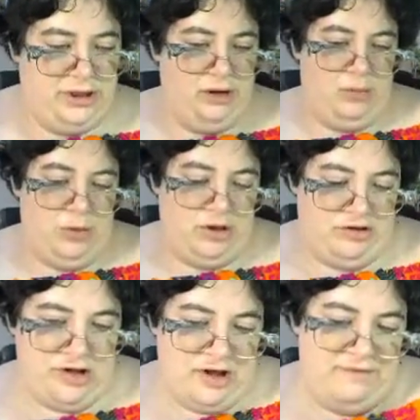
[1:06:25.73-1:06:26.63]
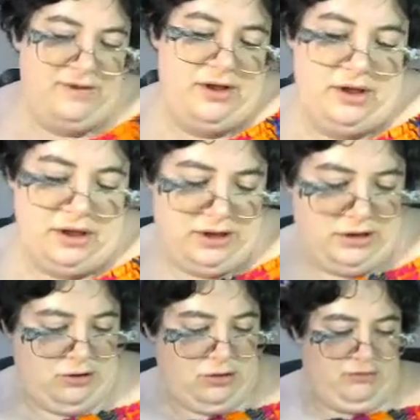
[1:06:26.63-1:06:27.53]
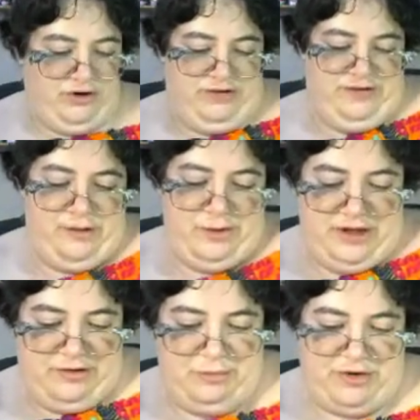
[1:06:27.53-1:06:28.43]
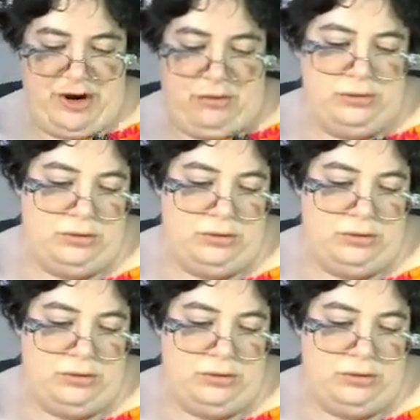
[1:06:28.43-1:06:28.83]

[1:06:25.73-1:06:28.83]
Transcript: once I've got rid of some of this brown,